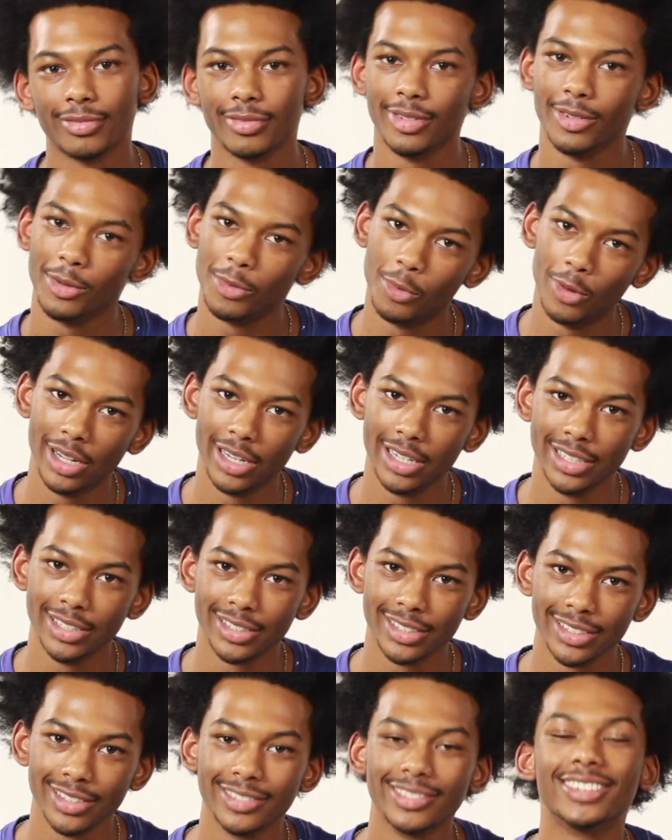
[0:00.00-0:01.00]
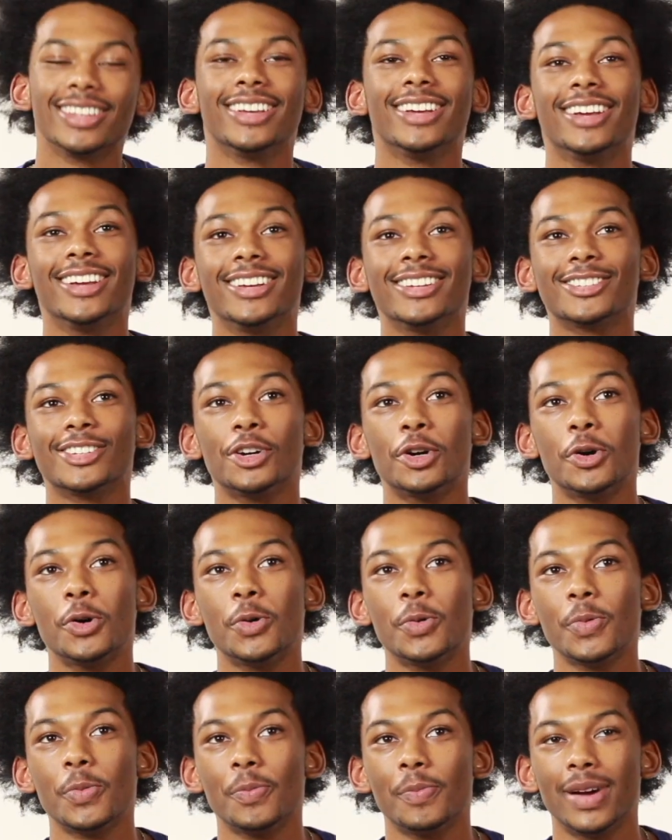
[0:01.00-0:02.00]
What is it?
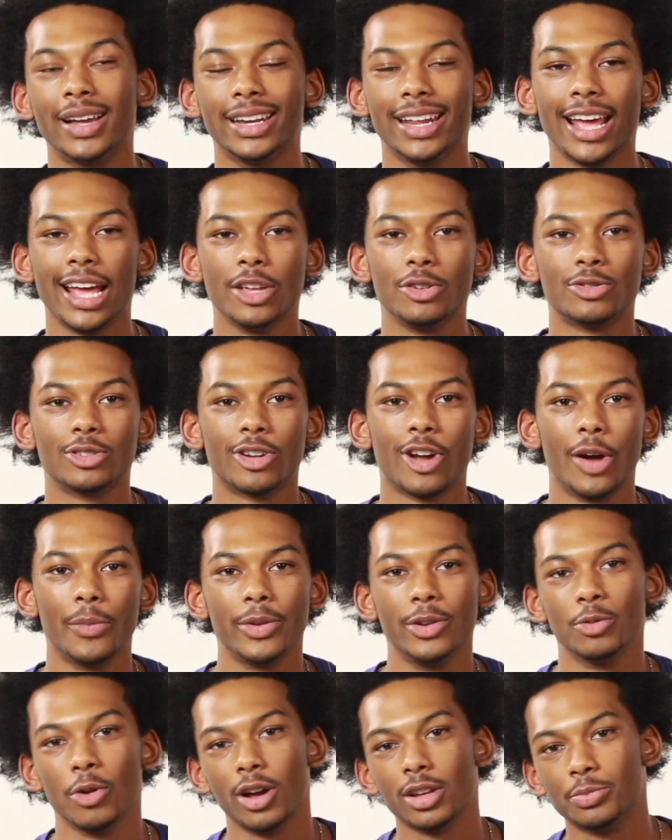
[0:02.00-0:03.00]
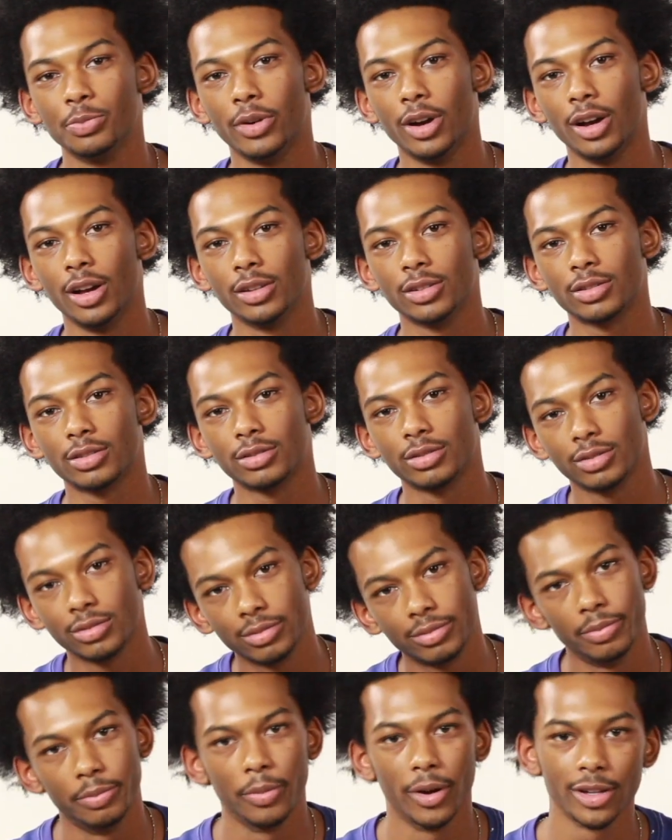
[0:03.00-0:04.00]
So, my dad used to call me Ross Boss,
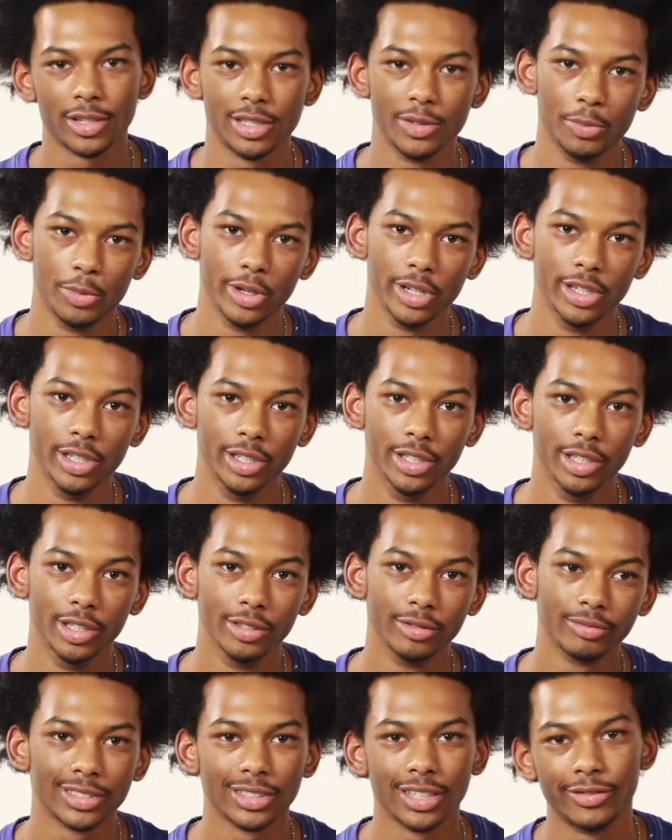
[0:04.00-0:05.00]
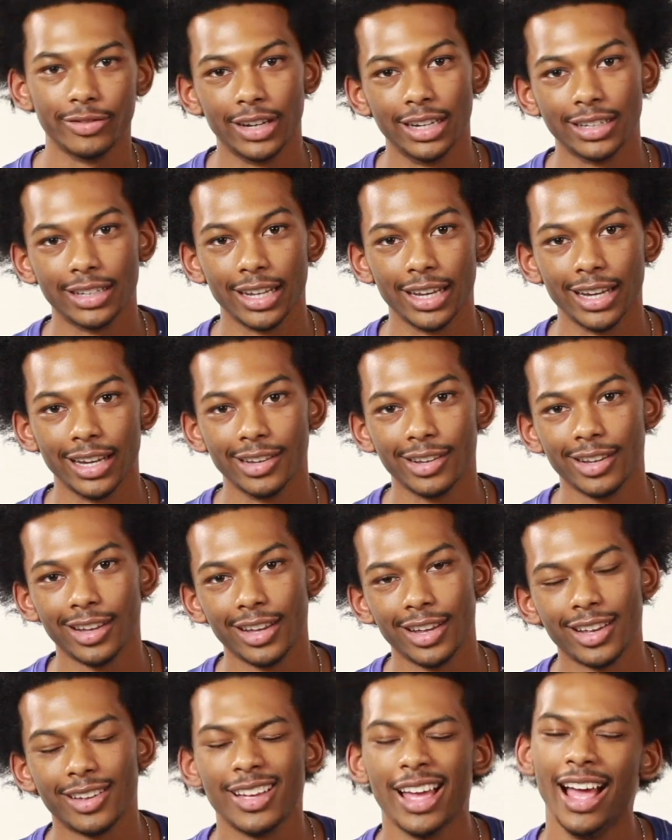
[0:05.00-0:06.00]
Bossy Boiler, stuff like that.
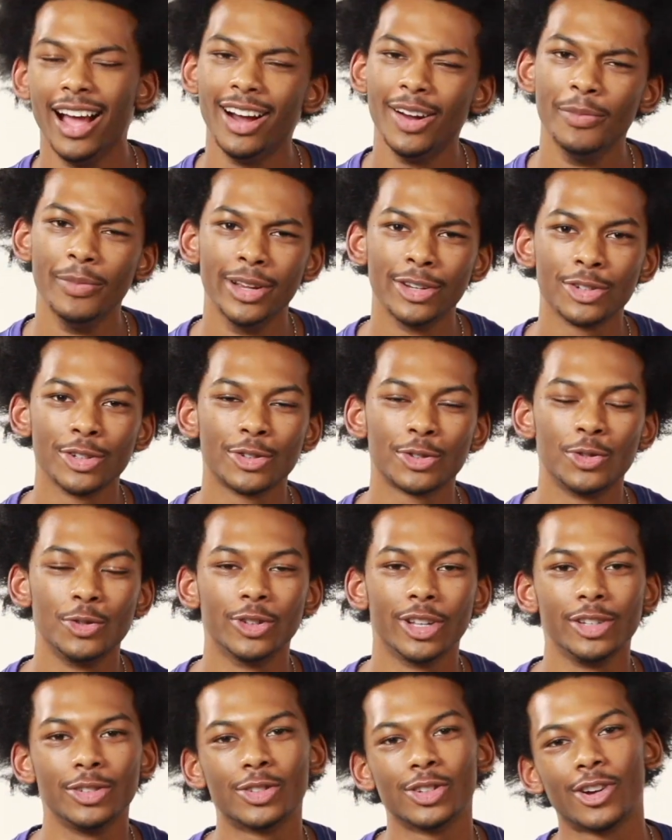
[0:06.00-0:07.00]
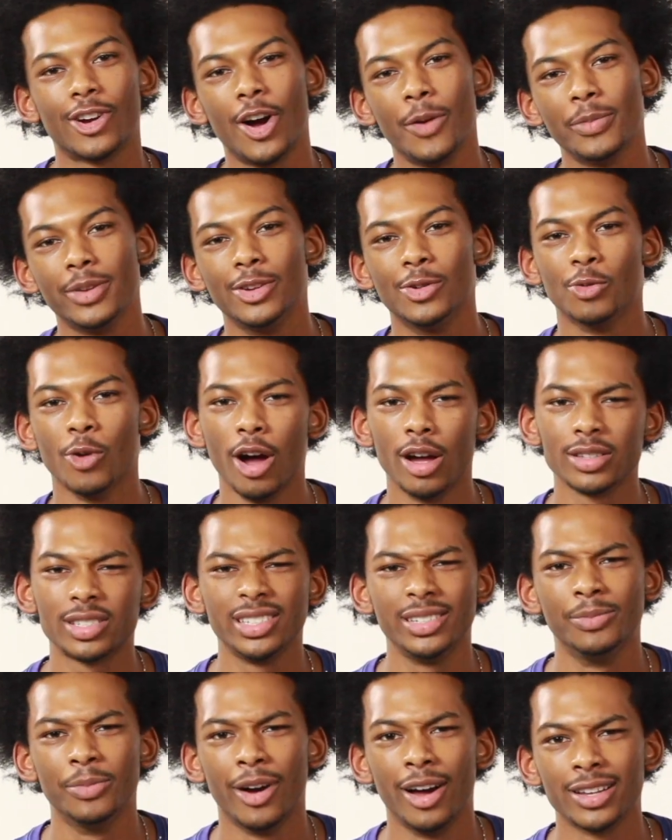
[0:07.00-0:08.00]
Elementary school, they used to call me
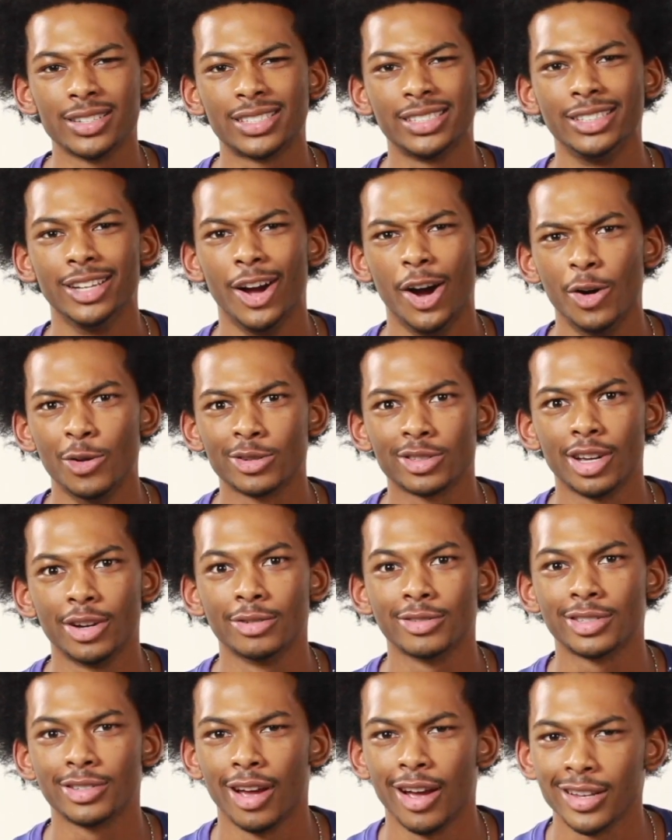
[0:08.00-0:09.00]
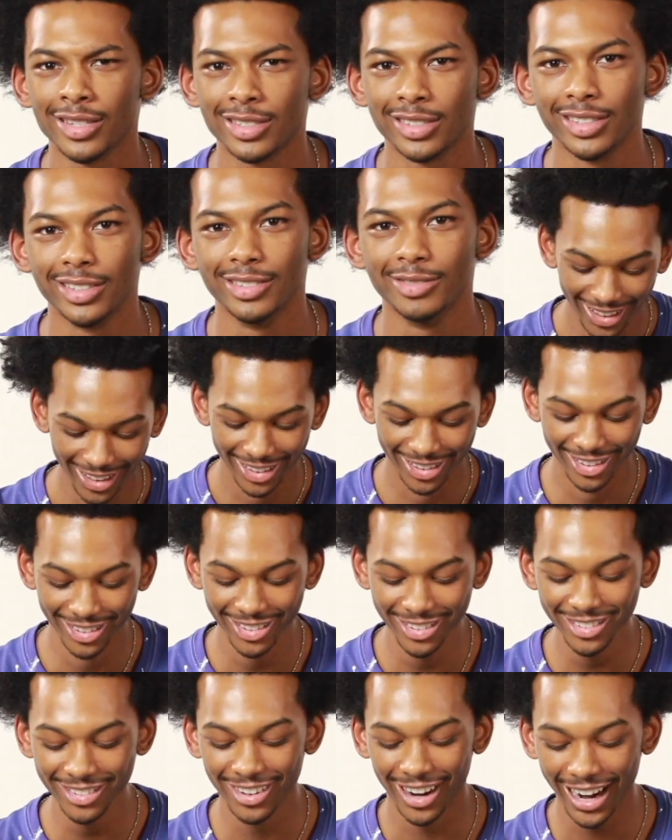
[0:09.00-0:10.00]
Rossy, Bossy, oh so saucy. Do
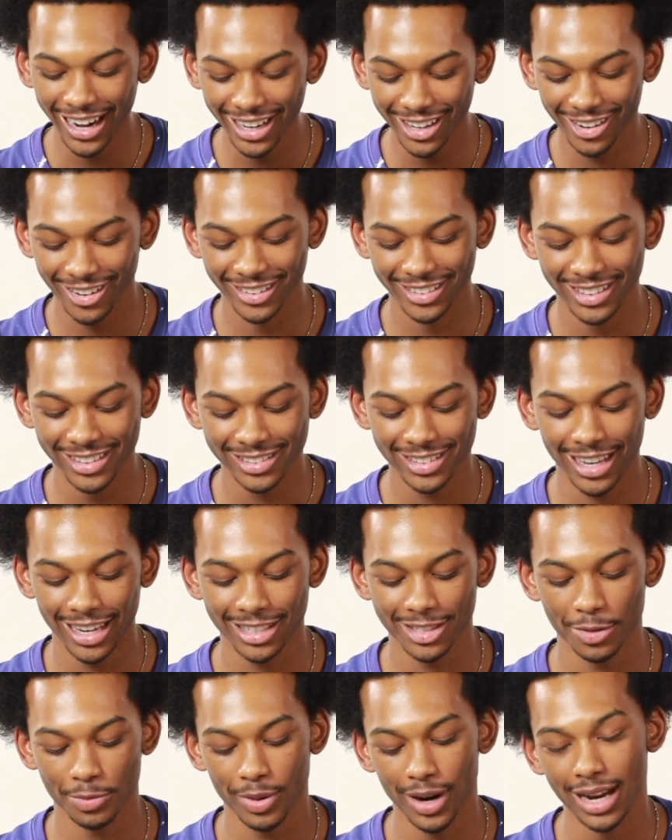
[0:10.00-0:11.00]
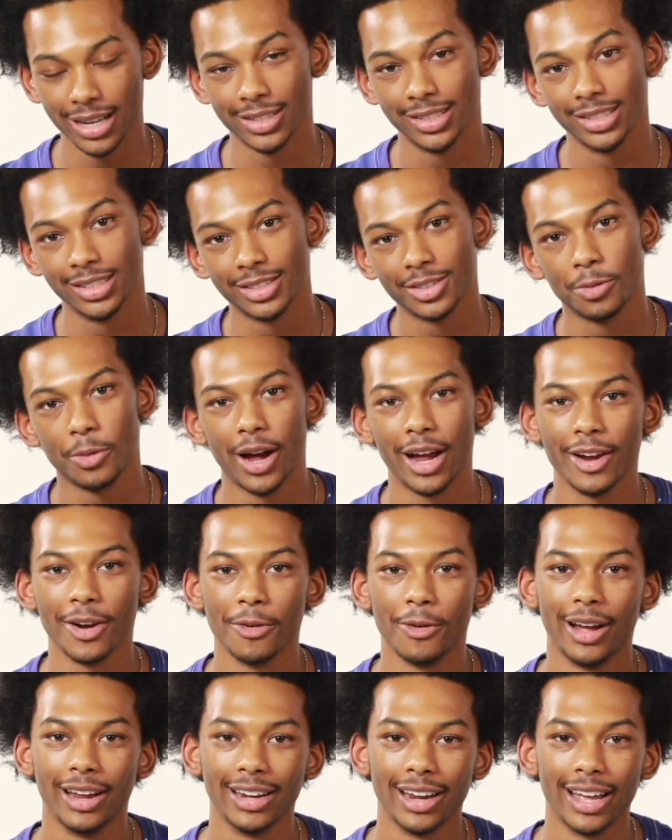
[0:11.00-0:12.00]
you like or dislike surprises? Why or
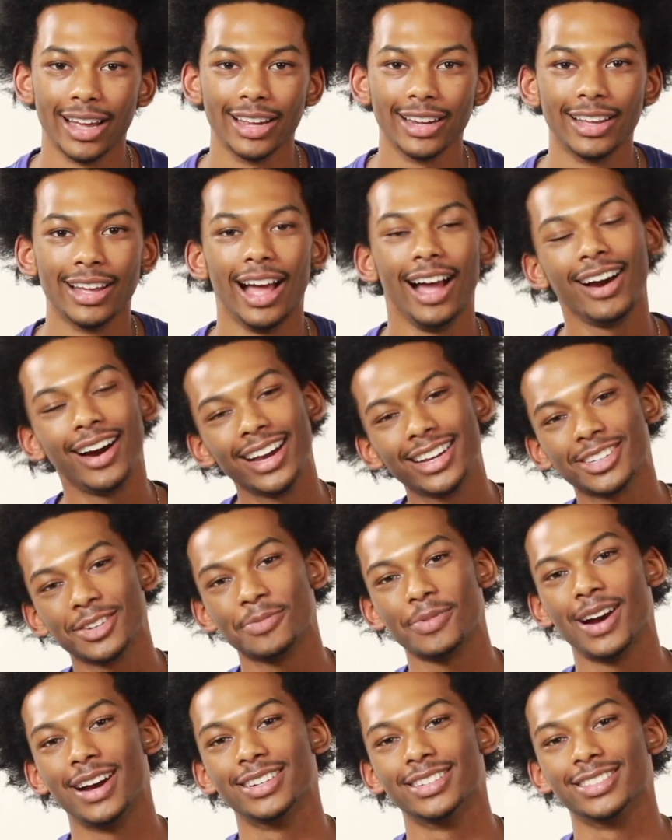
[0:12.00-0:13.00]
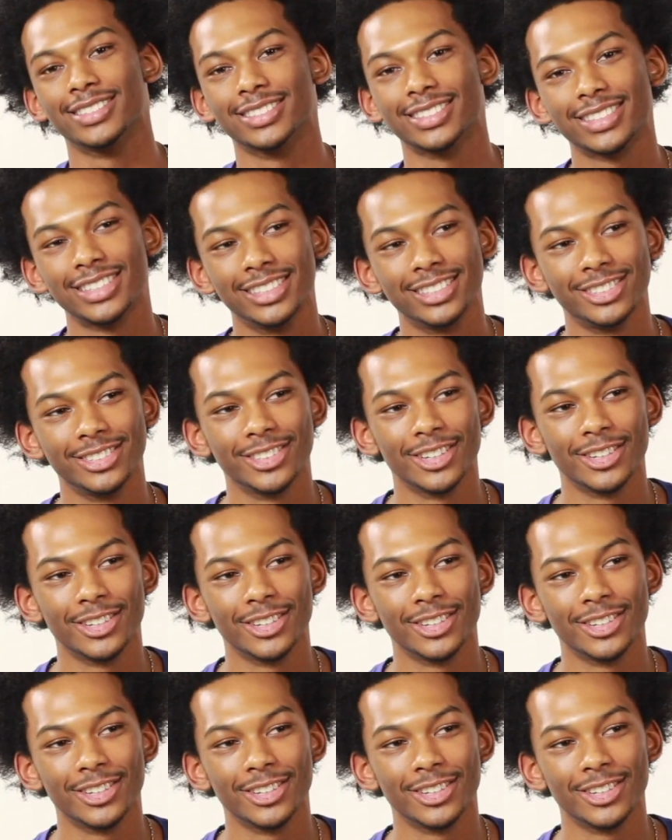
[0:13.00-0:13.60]
why not? I like surprises, because,